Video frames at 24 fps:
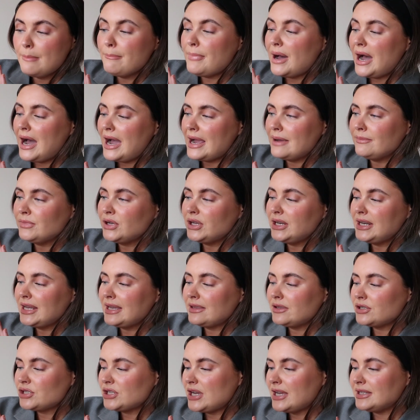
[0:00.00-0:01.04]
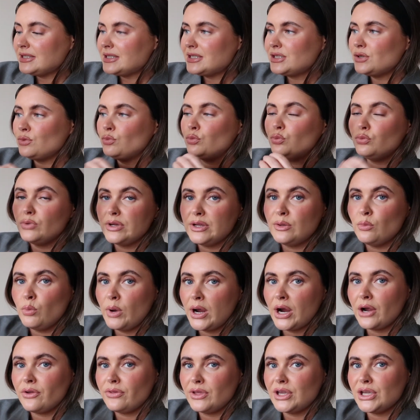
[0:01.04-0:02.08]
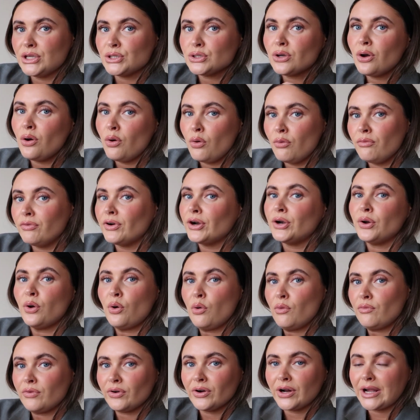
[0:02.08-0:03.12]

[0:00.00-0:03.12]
but I'm going to get the chance to re-wear these over and over